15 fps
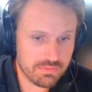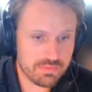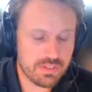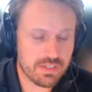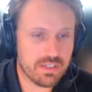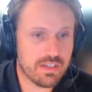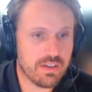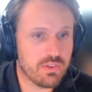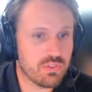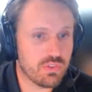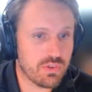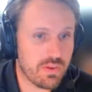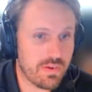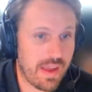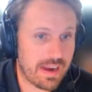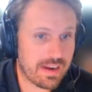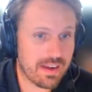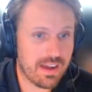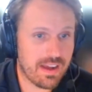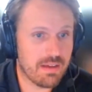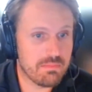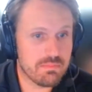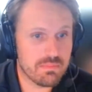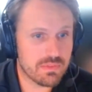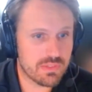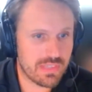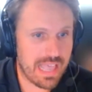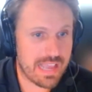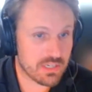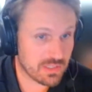you can go to
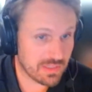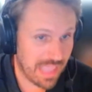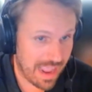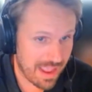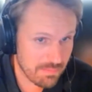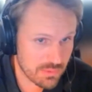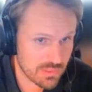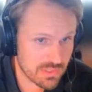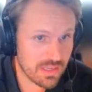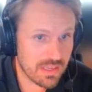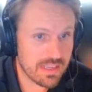zerto.com/labs,